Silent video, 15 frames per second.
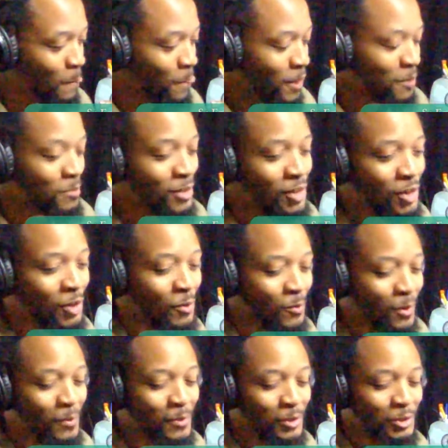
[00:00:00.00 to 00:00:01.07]
let me know,
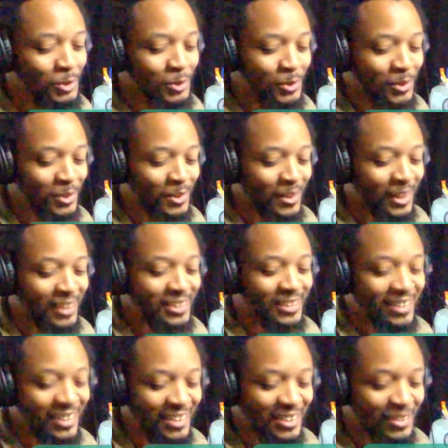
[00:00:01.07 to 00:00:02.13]
what would you like
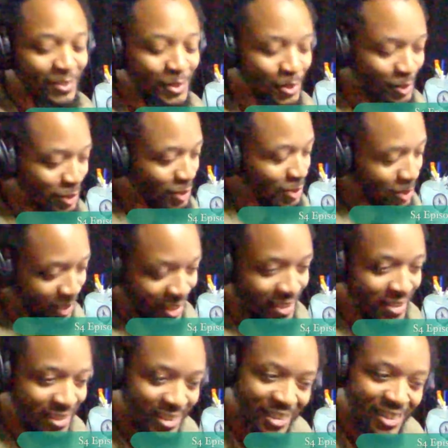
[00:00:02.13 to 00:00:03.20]
to hear? Do you like
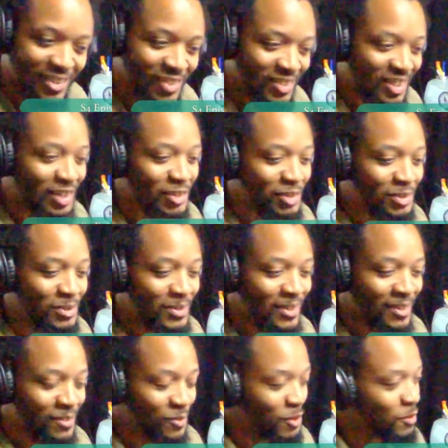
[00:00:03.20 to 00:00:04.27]
just hearing thank you?
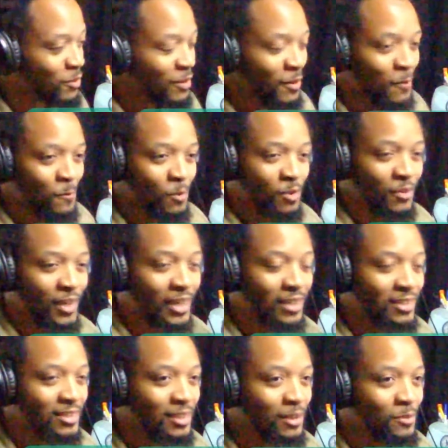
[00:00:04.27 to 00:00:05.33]
We've had
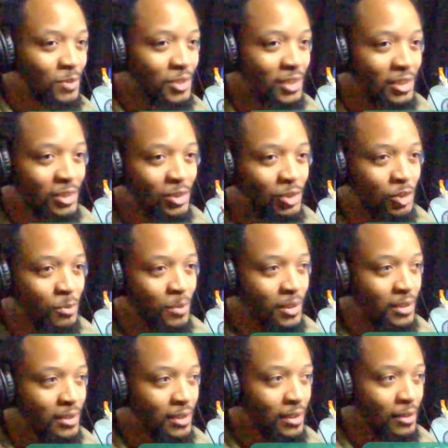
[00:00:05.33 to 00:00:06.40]
this conversation so many
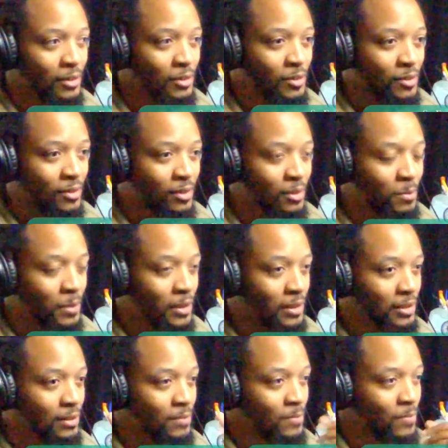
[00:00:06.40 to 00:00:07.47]
times
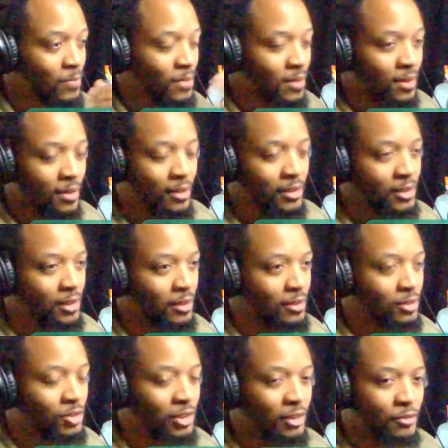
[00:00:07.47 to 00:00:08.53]
amongst each other,
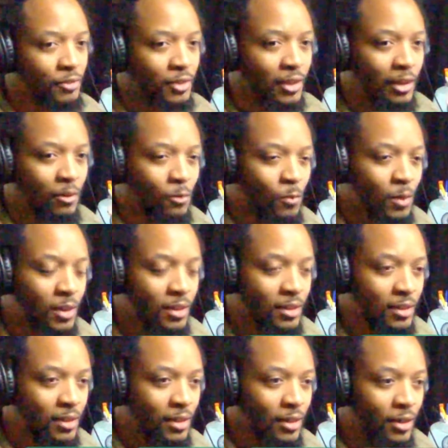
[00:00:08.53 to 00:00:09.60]
trying to figure out what
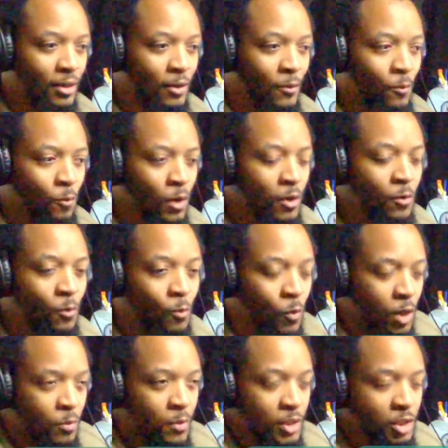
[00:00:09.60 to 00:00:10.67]

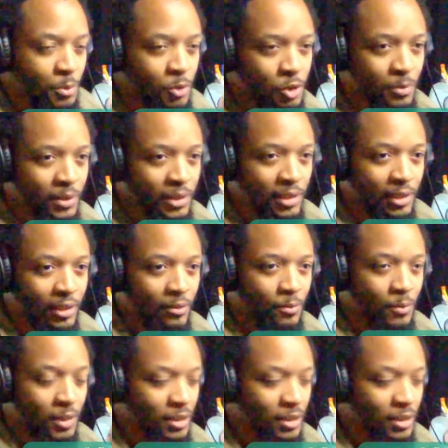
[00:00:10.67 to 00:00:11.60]
What are we supposed to be saying?